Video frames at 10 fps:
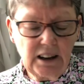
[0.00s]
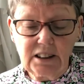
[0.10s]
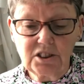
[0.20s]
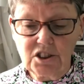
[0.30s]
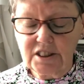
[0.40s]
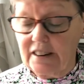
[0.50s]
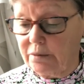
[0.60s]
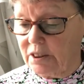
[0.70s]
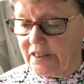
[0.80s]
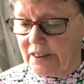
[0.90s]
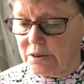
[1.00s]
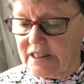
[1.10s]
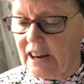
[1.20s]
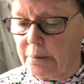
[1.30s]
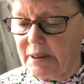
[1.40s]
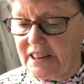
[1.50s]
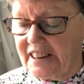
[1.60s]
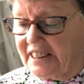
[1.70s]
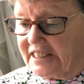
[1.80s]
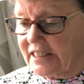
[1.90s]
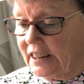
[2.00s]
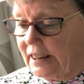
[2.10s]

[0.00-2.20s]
can just have one of those nightmare days.